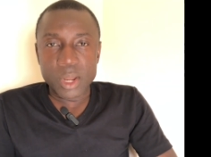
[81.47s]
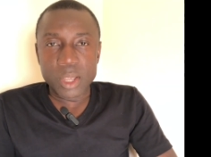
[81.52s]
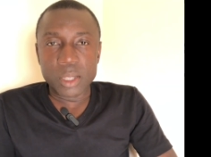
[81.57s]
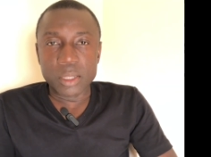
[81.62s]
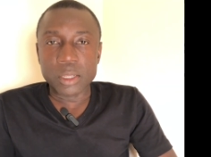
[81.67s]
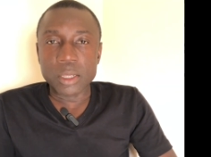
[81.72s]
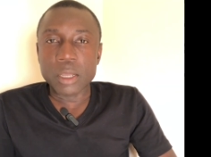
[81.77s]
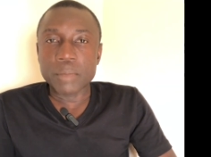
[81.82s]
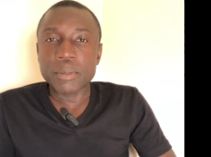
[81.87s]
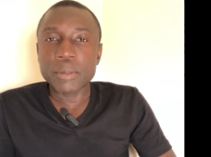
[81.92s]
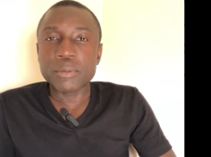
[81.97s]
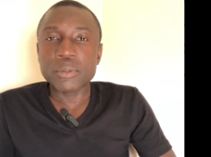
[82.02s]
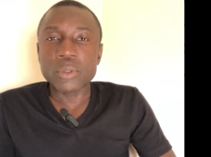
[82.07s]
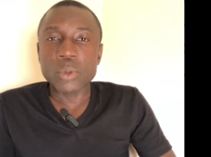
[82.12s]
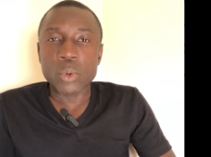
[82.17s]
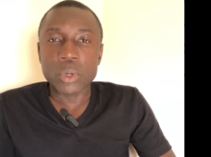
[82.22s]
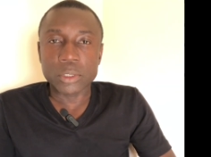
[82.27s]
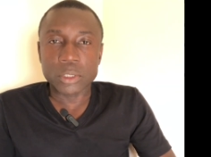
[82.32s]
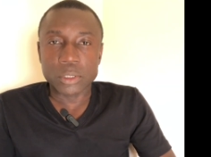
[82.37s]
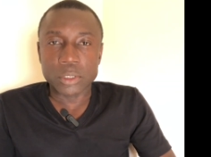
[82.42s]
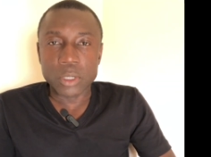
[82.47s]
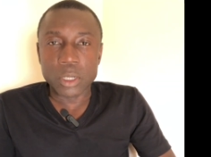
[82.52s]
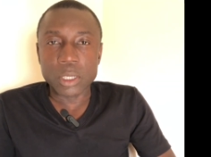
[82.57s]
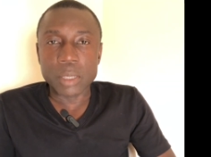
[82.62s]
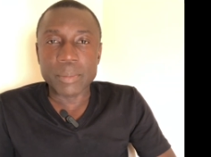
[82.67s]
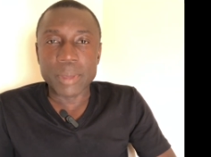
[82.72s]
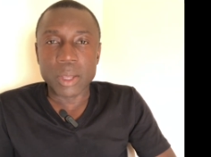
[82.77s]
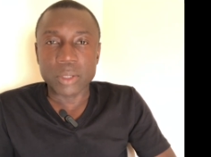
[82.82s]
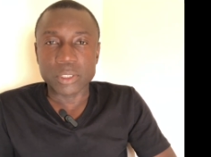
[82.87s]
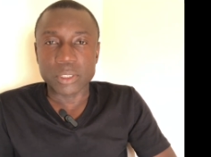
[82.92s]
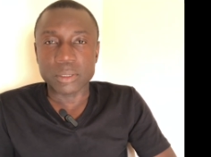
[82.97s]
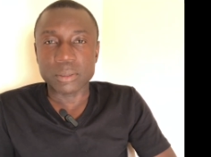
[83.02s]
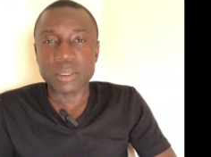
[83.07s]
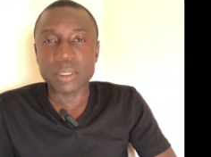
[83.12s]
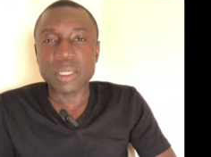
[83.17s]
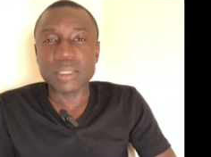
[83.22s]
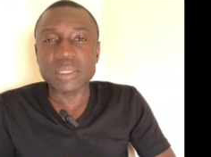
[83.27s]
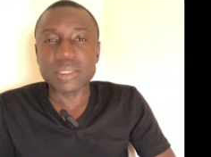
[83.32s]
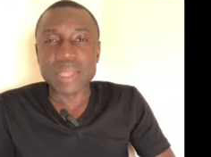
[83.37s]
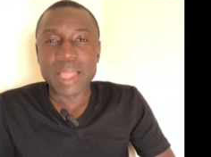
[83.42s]
A lot of people don't want to talk about it.
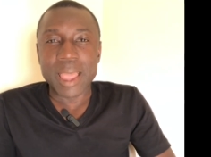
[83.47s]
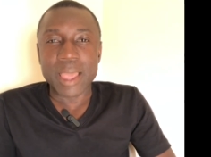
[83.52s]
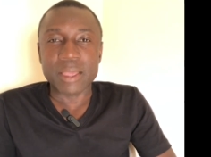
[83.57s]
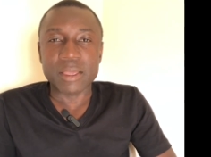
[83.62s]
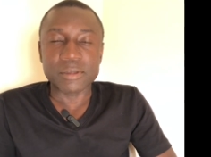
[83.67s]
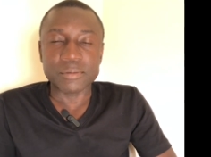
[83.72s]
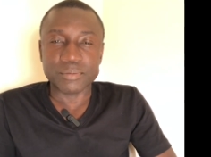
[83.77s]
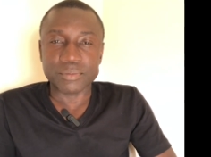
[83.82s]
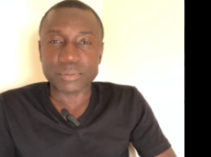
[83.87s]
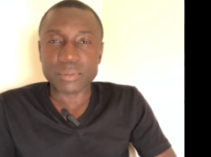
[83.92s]
It's like